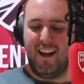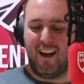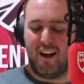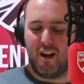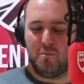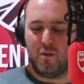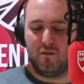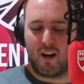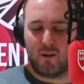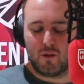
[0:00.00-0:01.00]

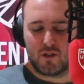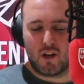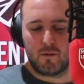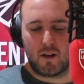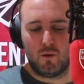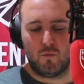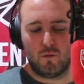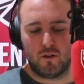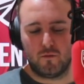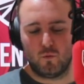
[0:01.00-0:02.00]
Right, we'll talk about
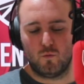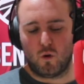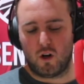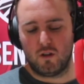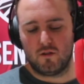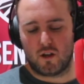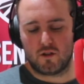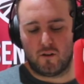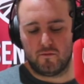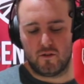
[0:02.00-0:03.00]
the one
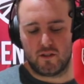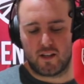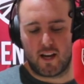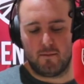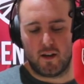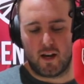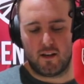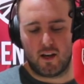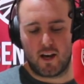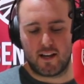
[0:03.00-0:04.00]
cross-conference game
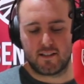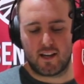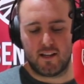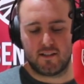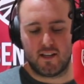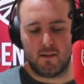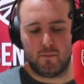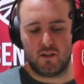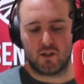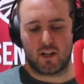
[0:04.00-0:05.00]
then. SKC
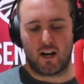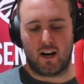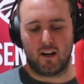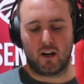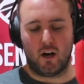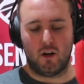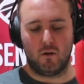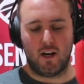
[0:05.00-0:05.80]
beat Chicago.